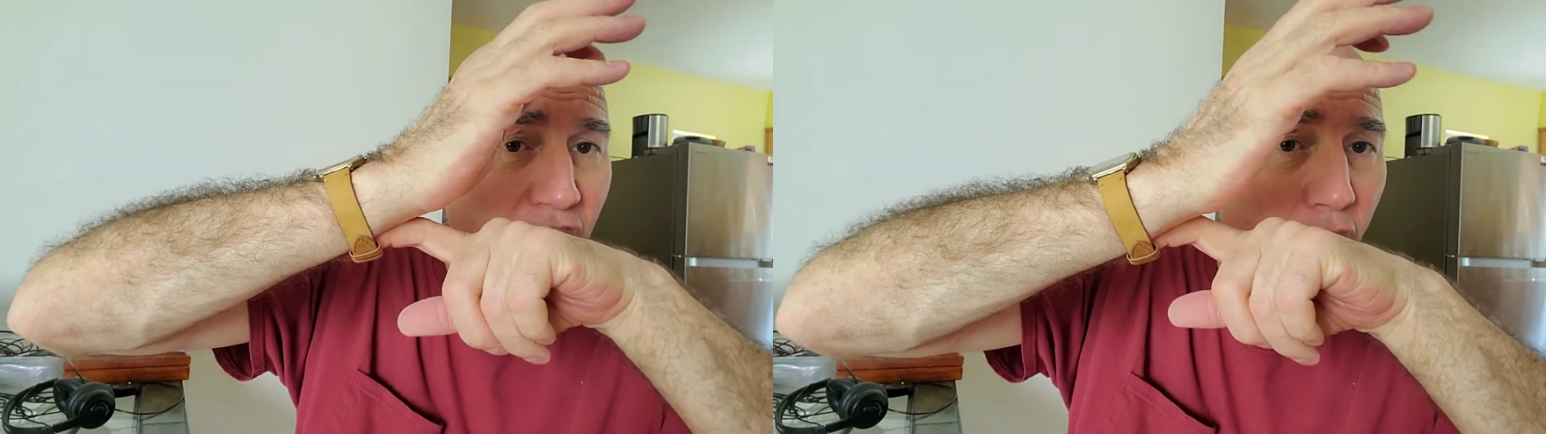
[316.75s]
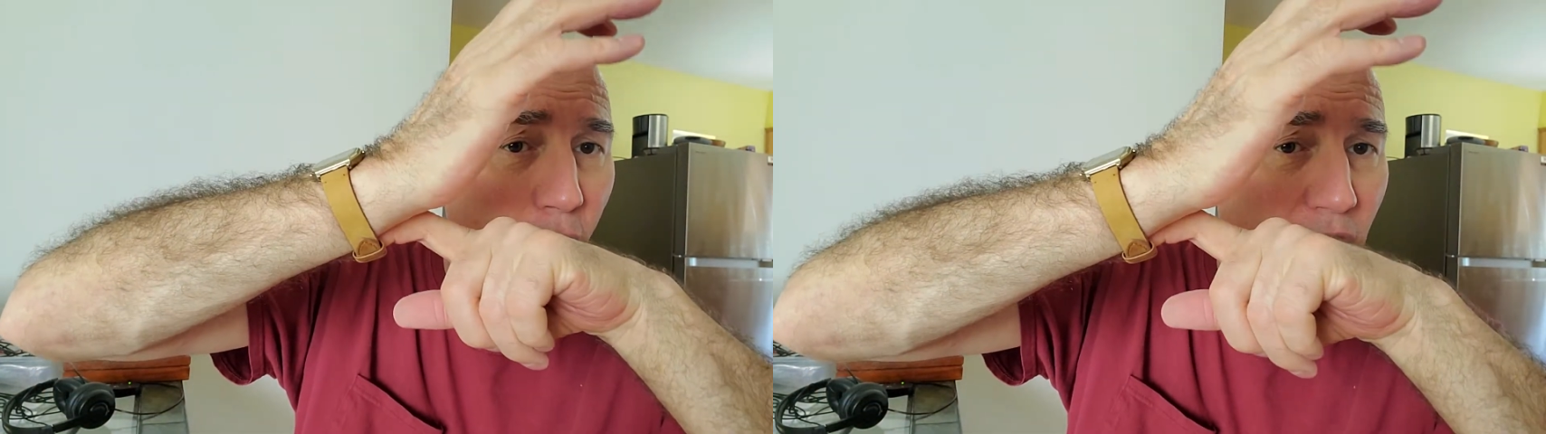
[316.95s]

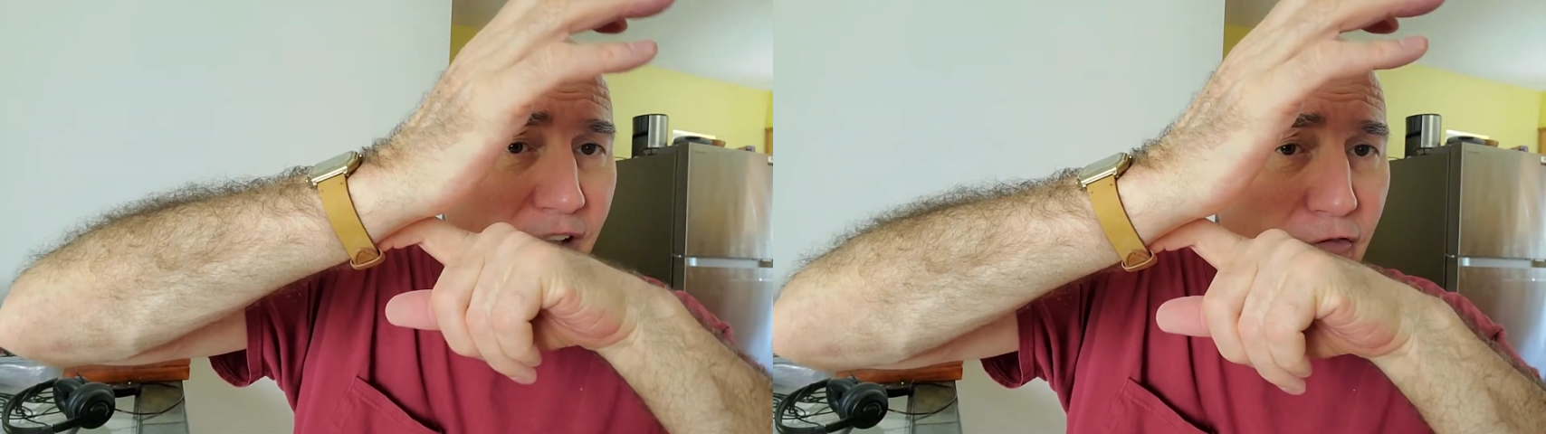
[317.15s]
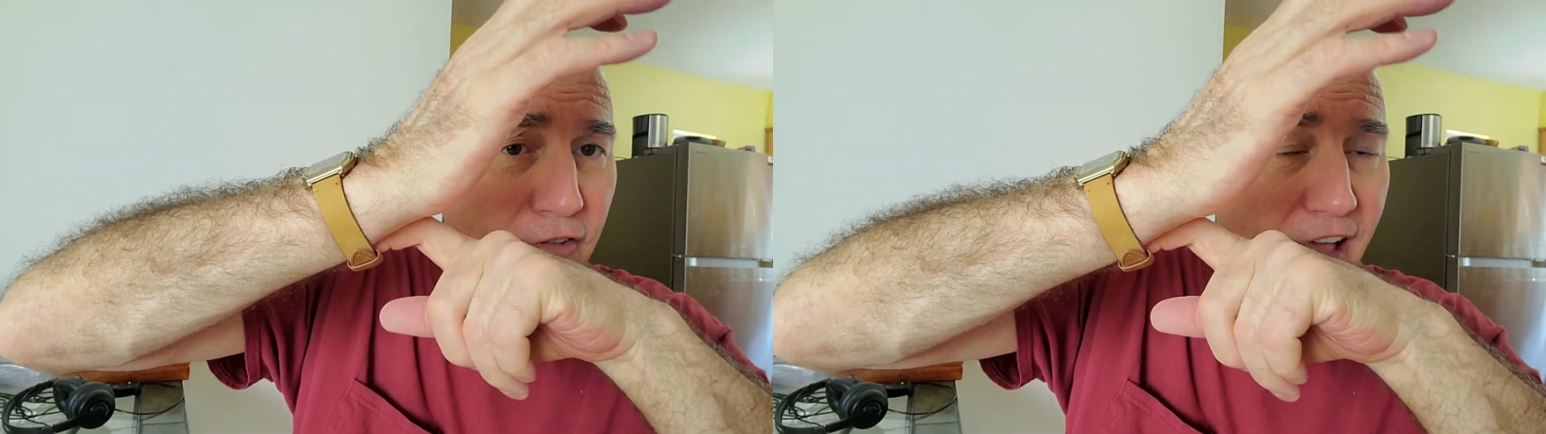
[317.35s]

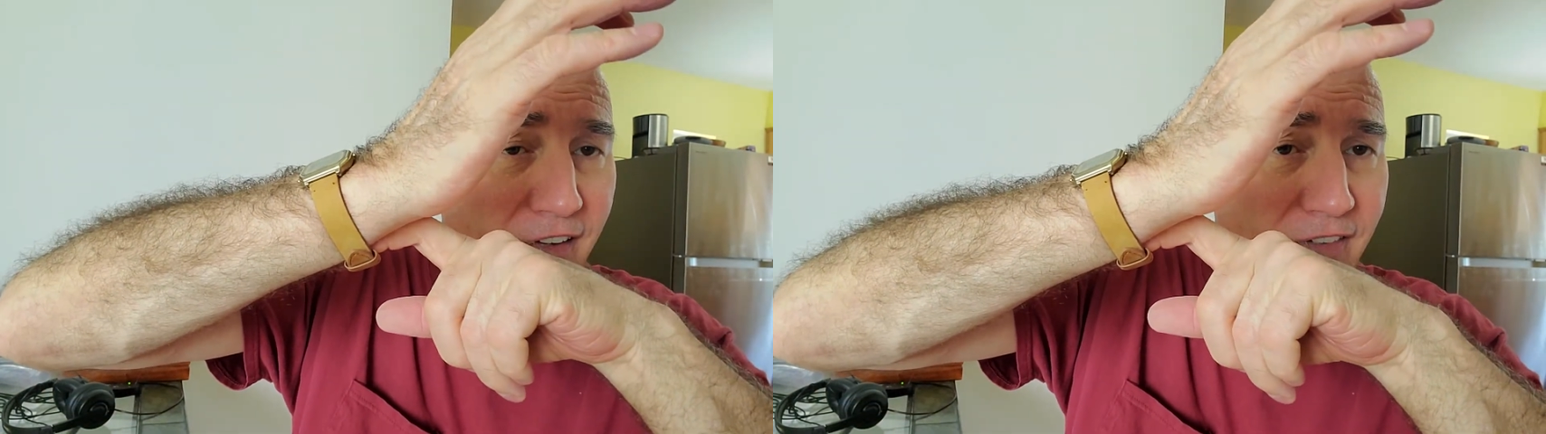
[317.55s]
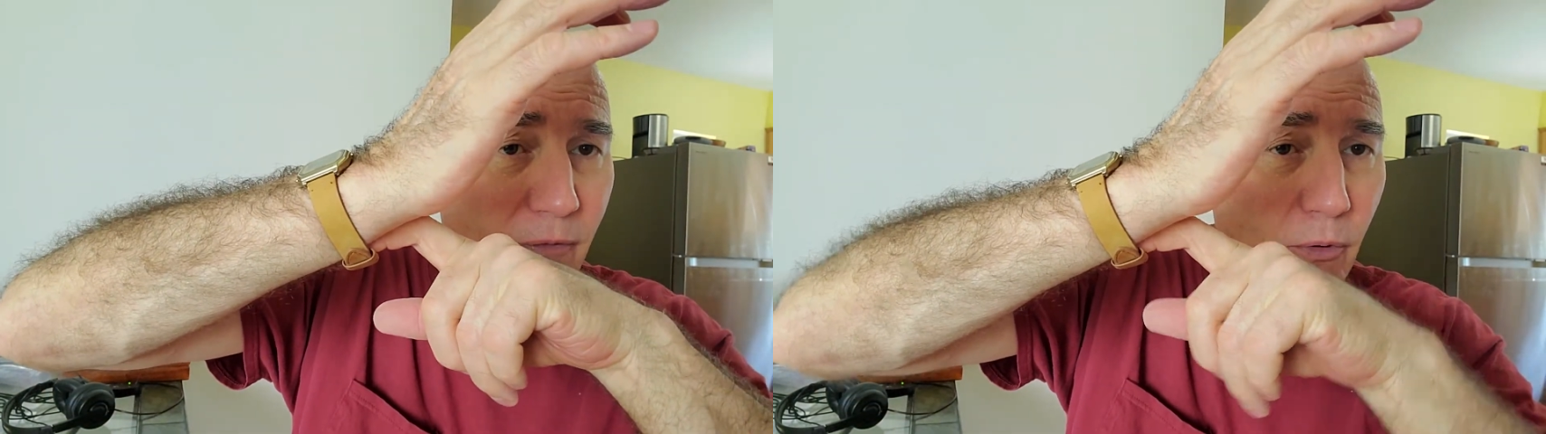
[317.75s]
totally
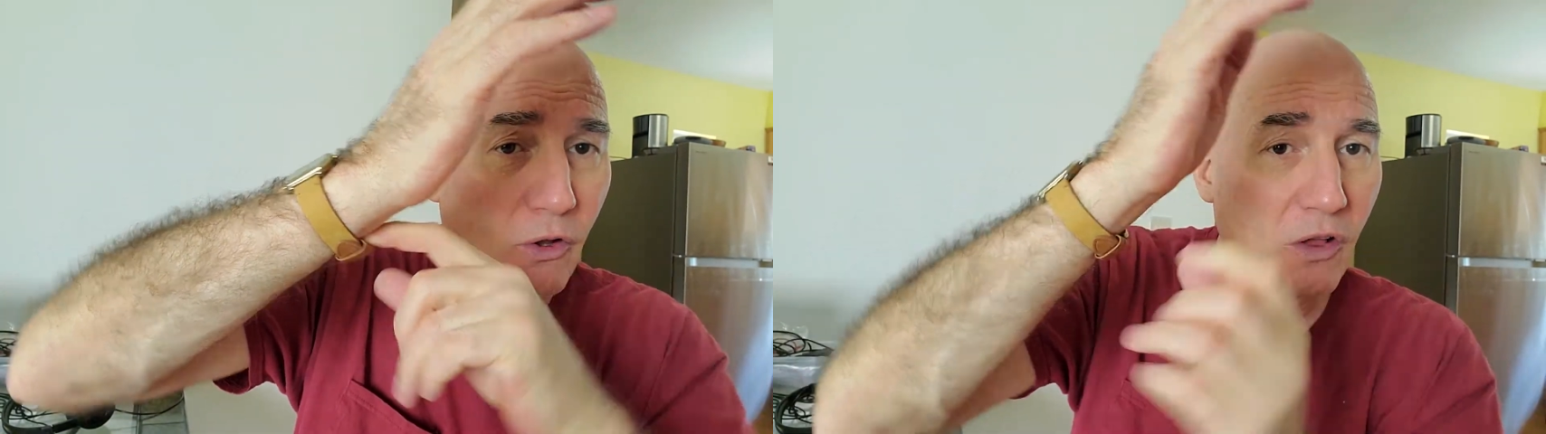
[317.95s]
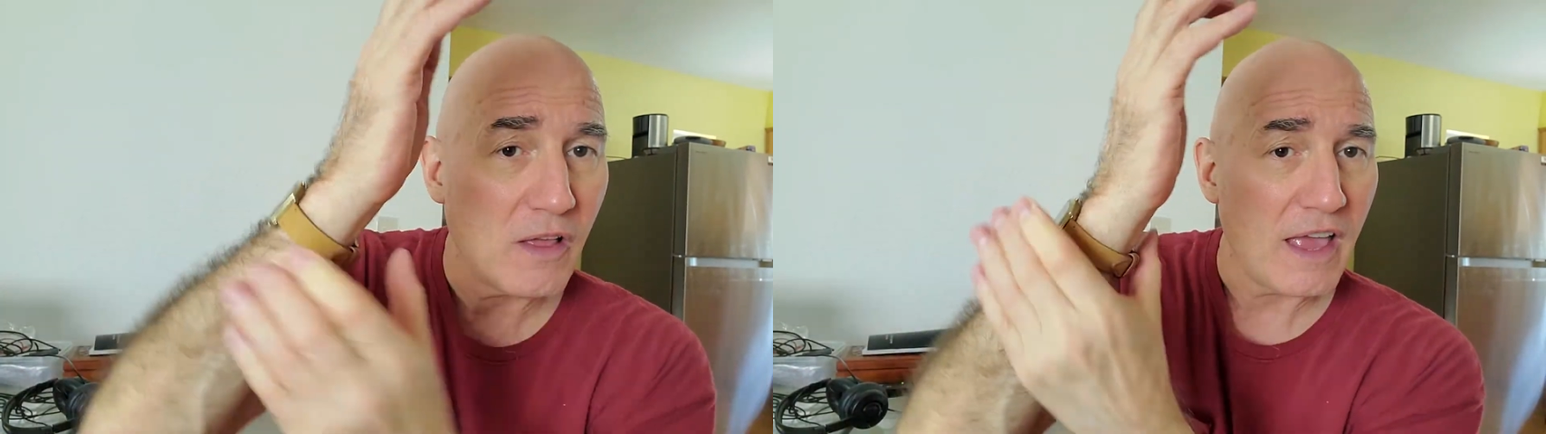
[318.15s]

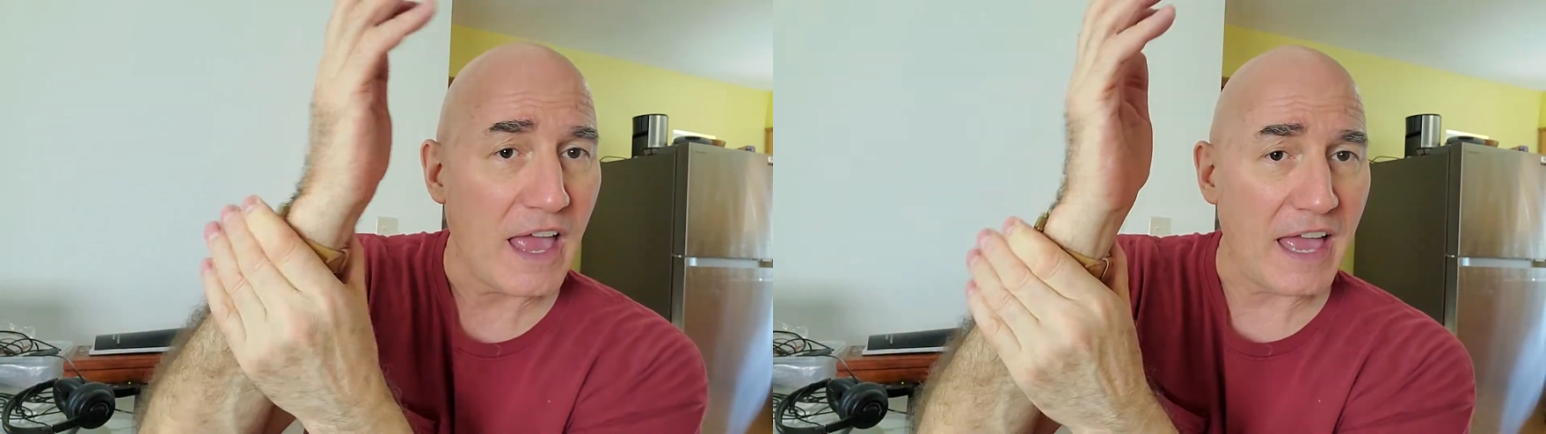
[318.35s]
flexible